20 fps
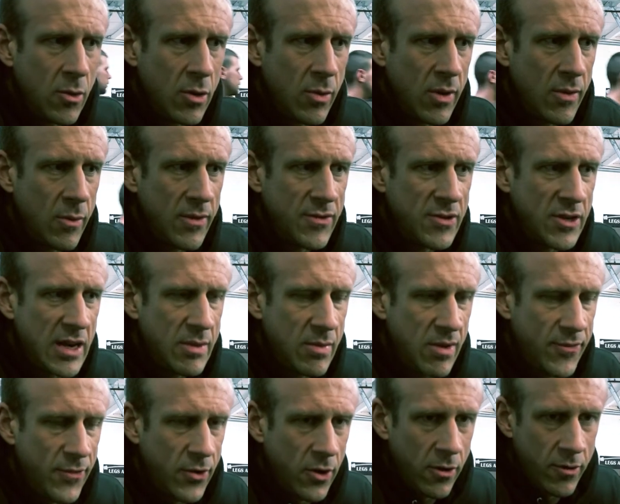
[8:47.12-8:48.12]
we've said it
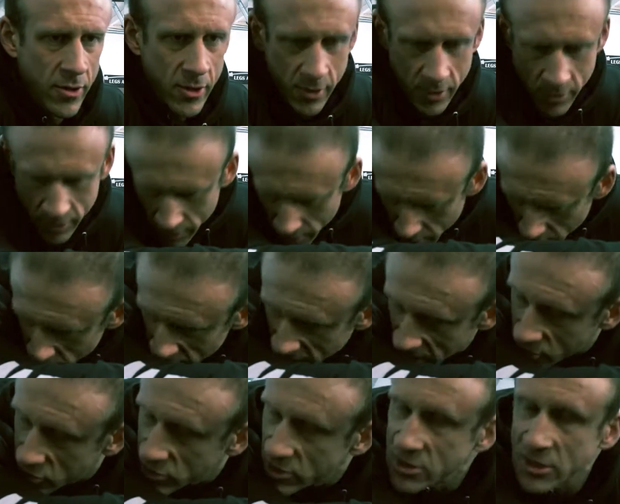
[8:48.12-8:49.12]
before, and
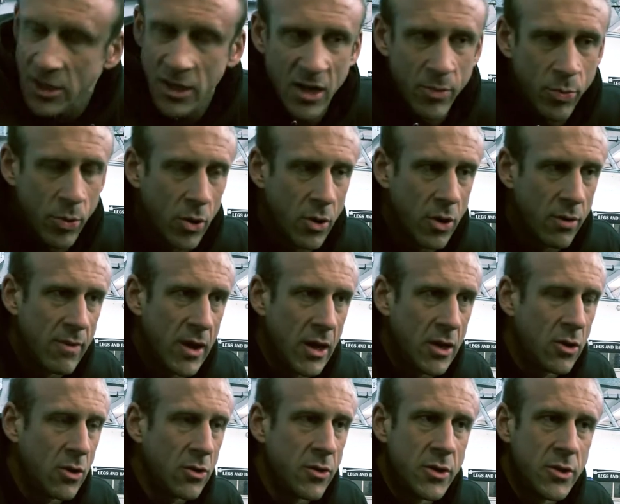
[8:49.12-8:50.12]
without trying to sound like a broken
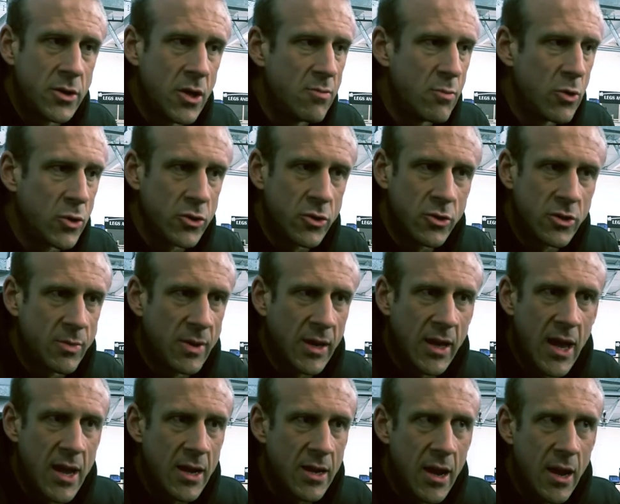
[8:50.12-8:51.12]
record, there's no muscle to be
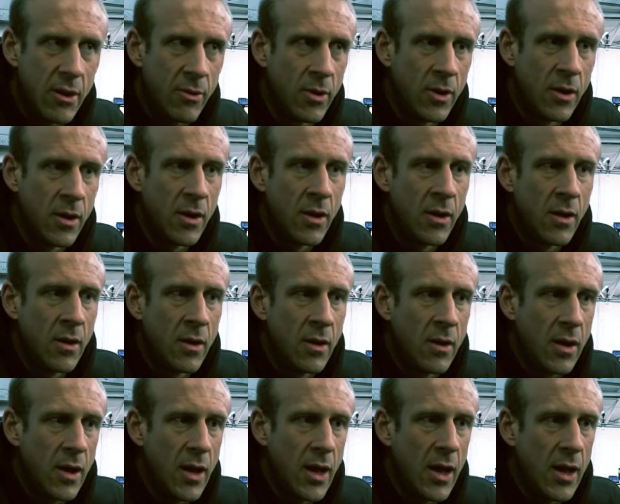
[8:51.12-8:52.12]
gained now.
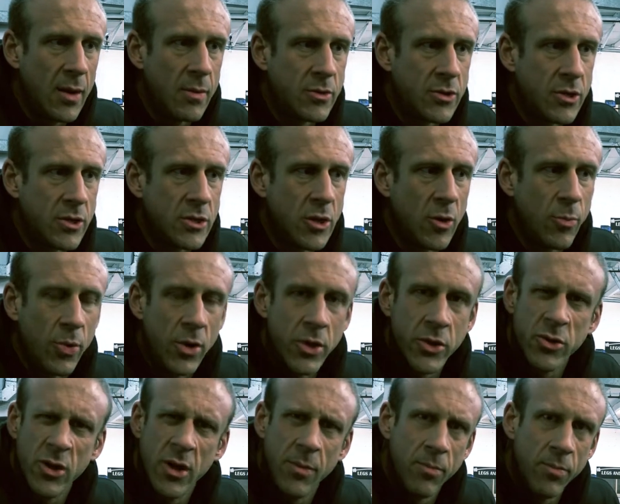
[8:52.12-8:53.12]
So there's no point
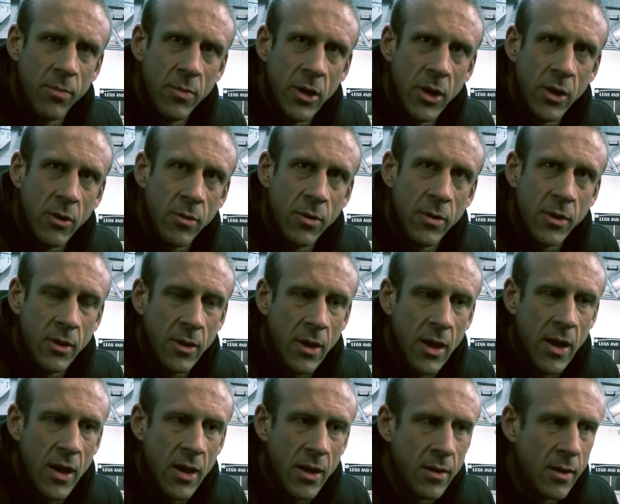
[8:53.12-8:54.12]
trying
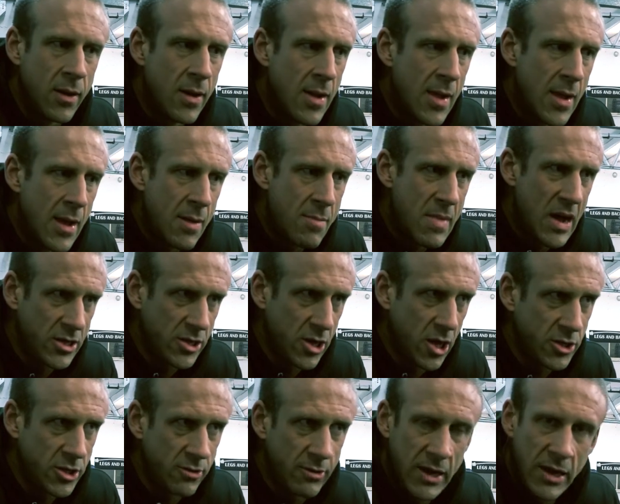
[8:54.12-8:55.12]
to
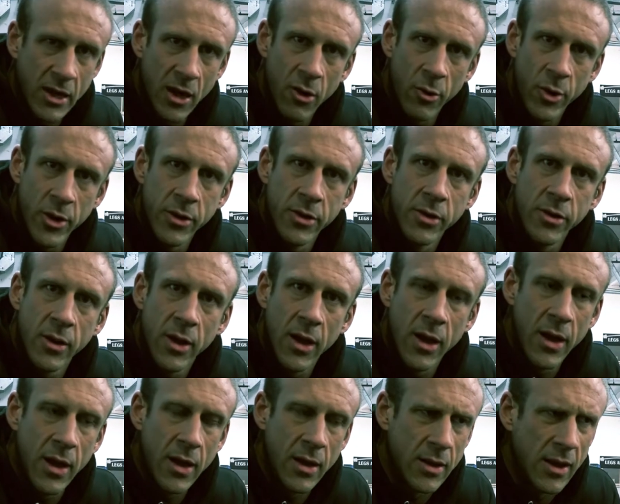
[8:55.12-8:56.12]
massage your ego
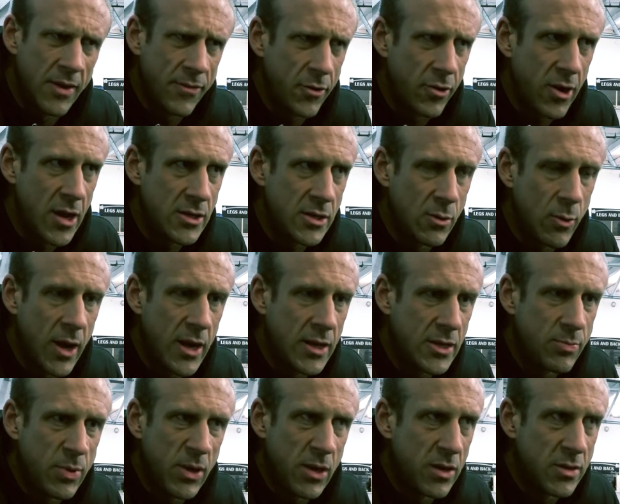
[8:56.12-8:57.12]
and lift crazy
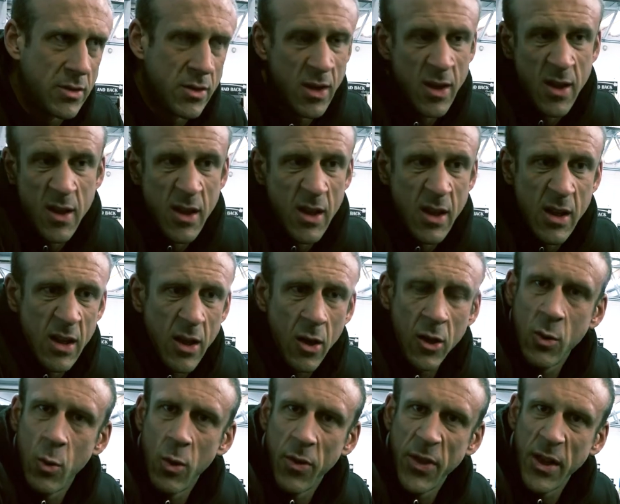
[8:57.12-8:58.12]
weights, because
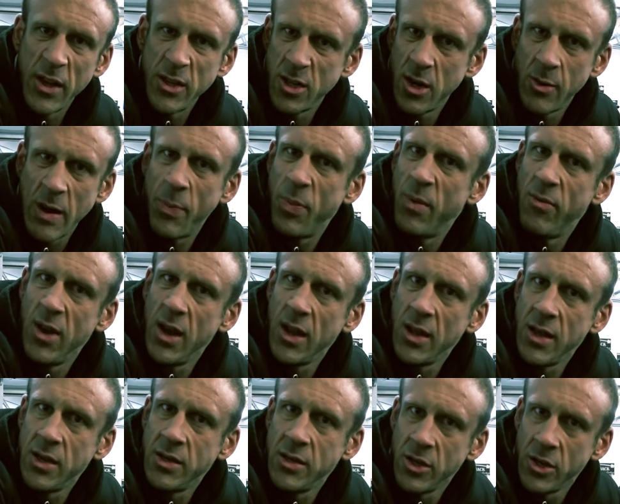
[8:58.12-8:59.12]
only one thing's going to happen
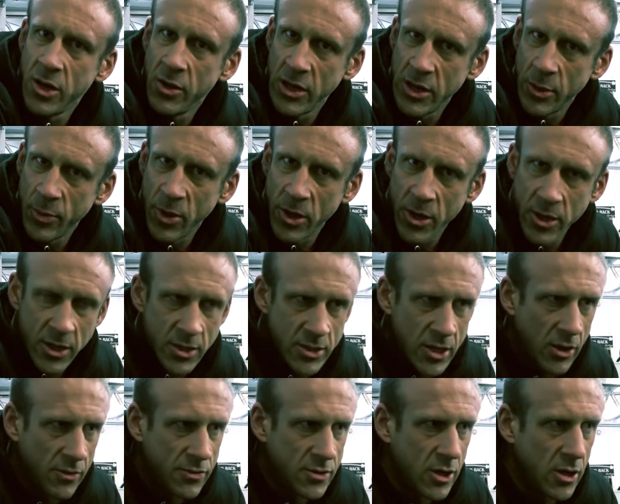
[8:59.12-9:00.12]
really, is you're going to end up hurting
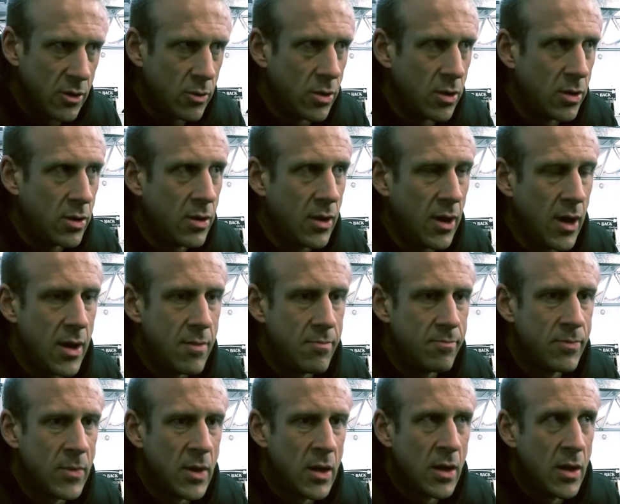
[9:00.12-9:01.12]
yourself. So
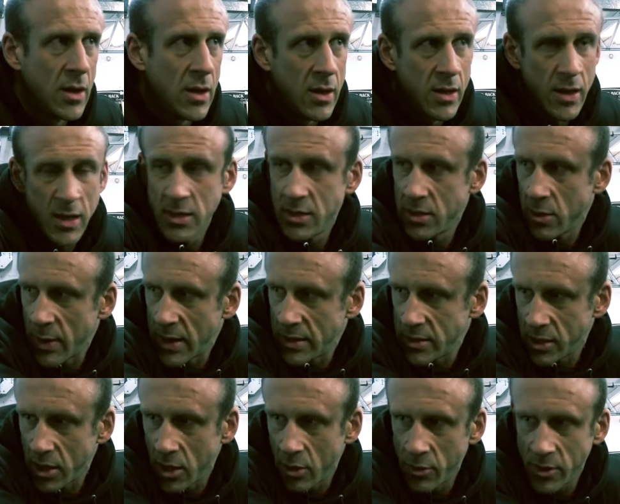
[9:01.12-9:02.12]
this is the way
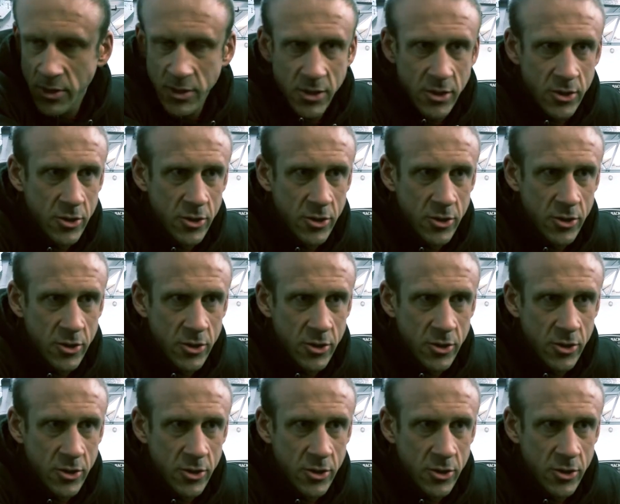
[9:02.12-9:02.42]
to go. This is